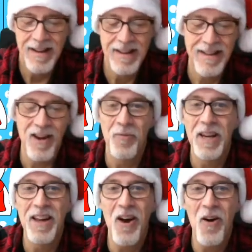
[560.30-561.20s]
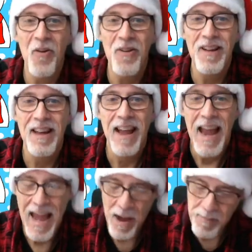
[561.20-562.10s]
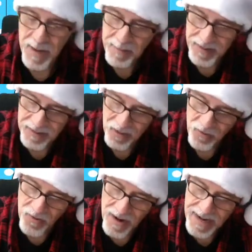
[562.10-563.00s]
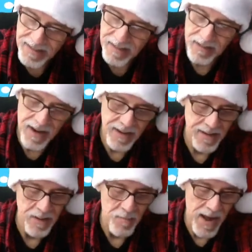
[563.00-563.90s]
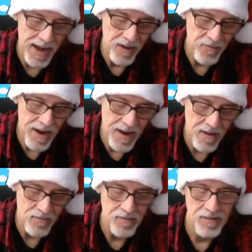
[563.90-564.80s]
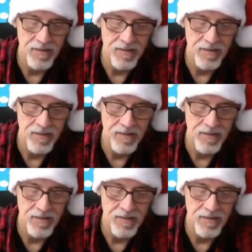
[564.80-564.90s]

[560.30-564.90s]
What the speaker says: There we go. And maybe a little horizon line in the background.